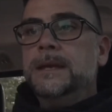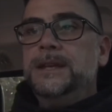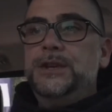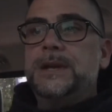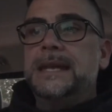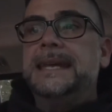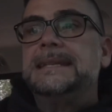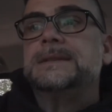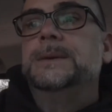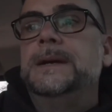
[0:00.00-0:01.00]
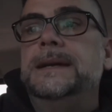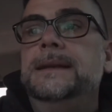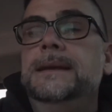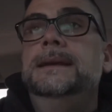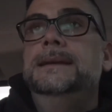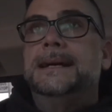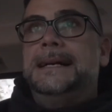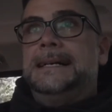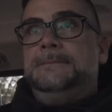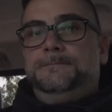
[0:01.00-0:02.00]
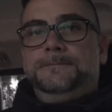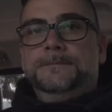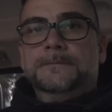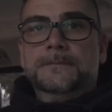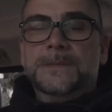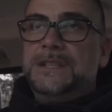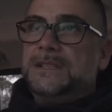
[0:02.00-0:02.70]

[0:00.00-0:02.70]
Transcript: You can get to it. You